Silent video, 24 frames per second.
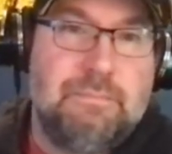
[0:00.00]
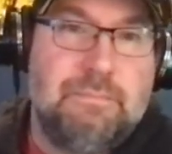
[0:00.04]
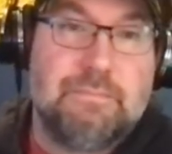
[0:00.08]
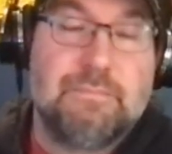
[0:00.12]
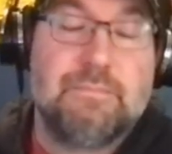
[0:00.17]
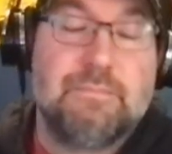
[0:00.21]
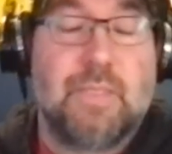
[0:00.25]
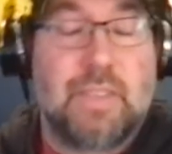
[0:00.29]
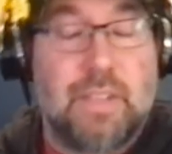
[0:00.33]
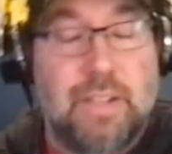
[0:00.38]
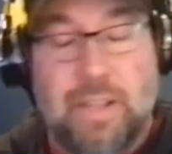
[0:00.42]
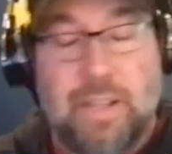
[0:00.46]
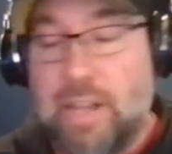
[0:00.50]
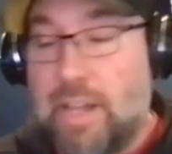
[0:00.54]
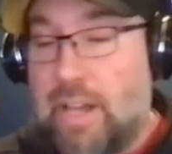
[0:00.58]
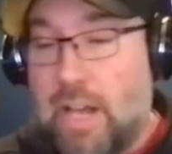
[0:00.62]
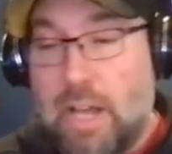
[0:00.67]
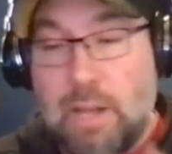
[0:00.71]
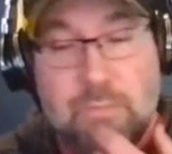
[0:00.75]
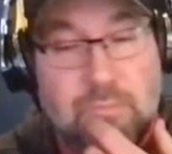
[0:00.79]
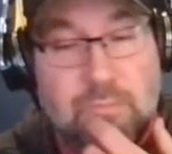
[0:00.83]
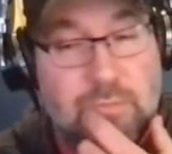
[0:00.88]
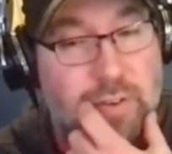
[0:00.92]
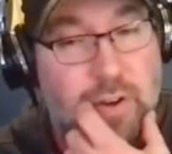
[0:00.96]
Yeah,
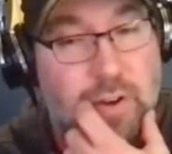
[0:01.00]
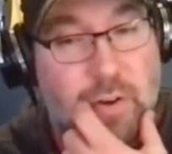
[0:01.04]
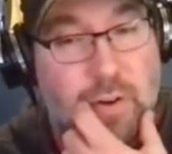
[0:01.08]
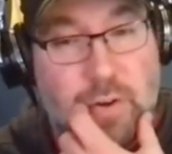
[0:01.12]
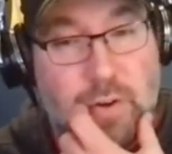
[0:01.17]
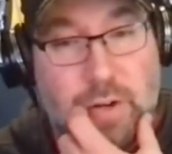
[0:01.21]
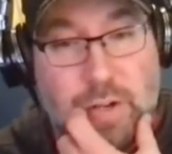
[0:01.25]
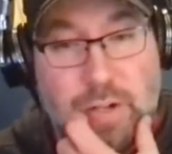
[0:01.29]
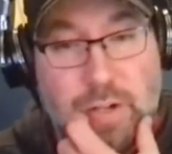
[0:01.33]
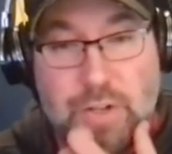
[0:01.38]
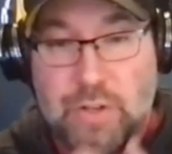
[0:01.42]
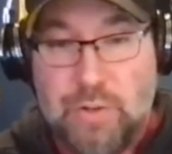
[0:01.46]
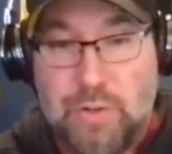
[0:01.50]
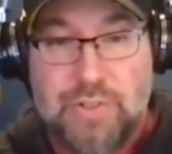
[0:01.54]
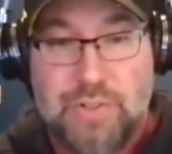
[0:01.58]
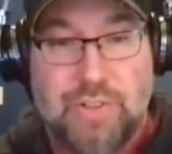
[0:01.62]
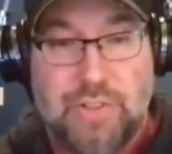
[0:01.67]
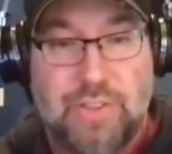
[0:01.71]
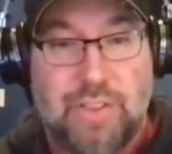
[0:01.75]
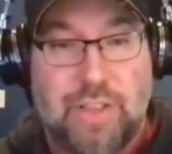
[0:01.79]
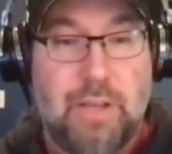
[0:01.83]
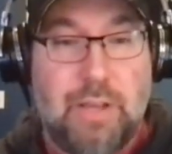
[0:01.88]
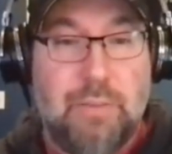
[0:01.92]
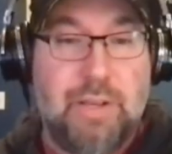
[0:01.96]
I'm very new to the
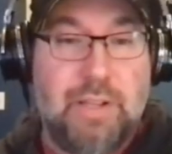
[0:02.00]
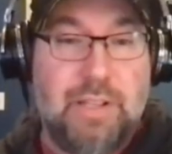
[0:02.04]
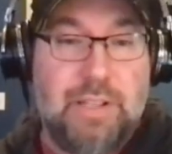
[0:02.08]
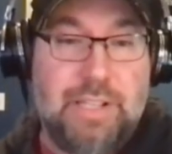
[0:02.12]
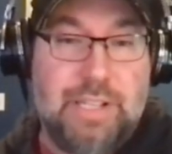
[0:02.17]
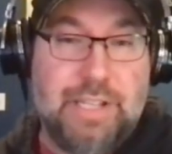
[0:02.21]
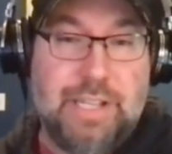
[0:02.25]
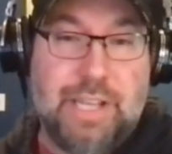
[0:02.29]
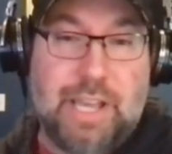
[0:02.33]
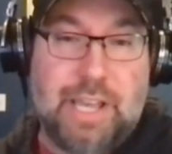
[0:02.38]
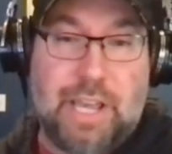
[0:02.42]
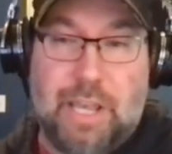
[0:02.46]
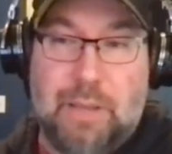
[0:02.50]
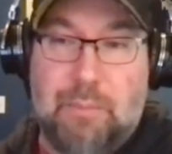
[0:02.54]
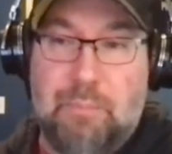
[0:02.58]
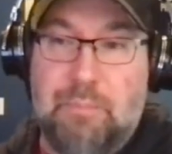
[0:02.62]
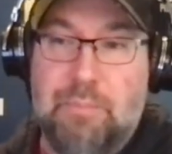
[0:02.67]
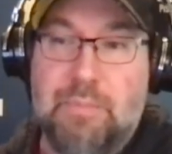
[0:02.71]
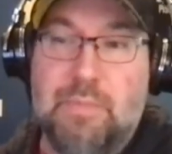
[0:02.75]
MLE game.